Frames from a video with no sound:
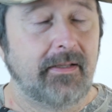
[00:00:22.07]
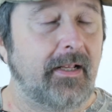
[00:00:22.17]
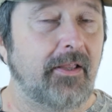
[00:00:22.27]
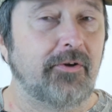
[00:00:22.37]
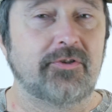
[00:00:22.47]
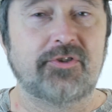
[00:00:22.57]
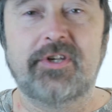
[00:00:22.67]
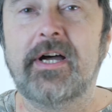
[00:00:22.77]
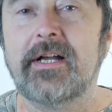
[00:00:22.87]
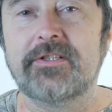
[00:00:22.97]
Now there's
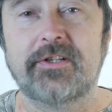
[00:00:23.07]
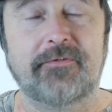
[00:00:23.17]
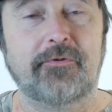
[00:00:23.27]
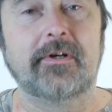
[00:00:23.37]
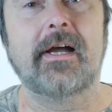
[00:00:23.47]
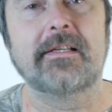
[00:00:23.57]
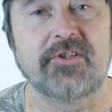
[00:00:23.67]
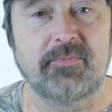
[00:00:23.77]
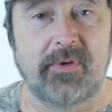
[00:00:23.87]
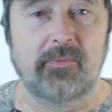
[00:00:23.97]
tons of different
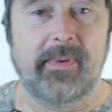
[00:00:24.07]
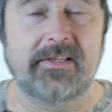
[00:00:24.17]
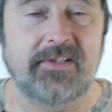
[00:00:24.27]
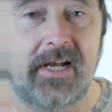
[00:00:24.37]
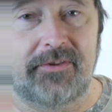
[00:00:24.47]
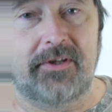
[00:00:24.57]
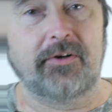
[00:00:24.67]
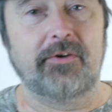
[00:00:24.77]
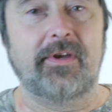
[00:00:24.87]
kinds of spinner baits out there.